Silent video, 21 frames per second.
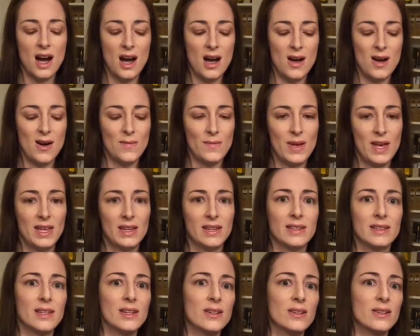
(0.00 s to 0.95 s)

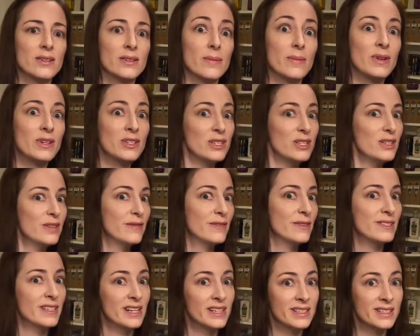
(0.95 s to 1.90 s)
and learned a bunch of
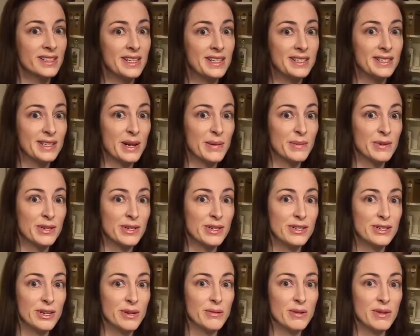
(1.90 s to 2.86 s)
different techniques that I'm going to
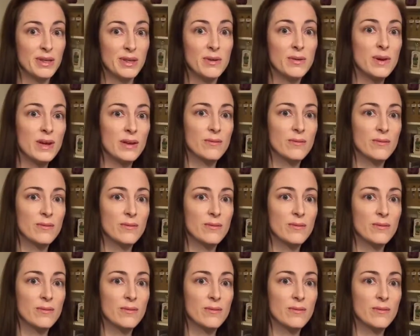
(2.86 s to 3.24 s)
share with you,